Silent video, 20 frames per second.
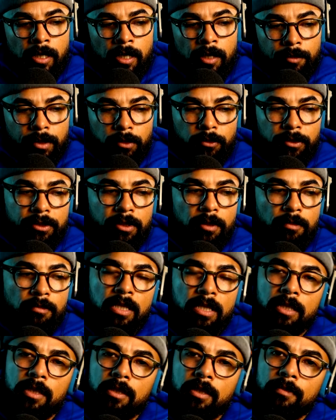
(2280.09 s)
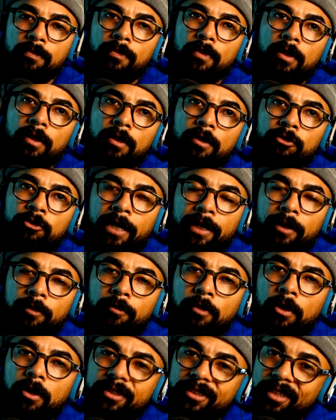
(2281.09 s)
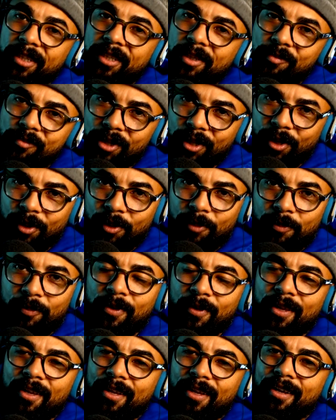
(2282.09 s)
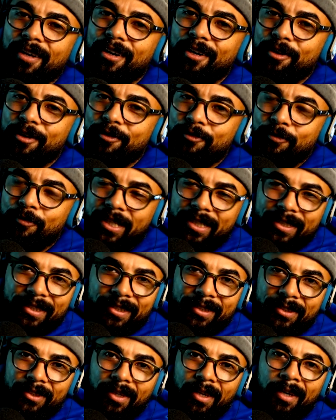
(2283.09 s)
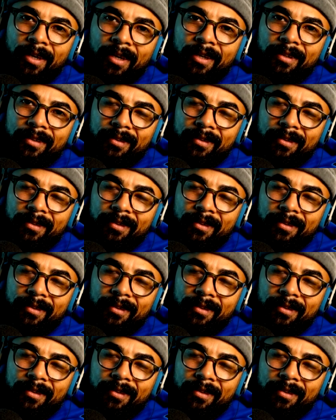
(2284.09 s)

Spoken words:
but it was a meme, a Dragon Ball Z meme of Musk and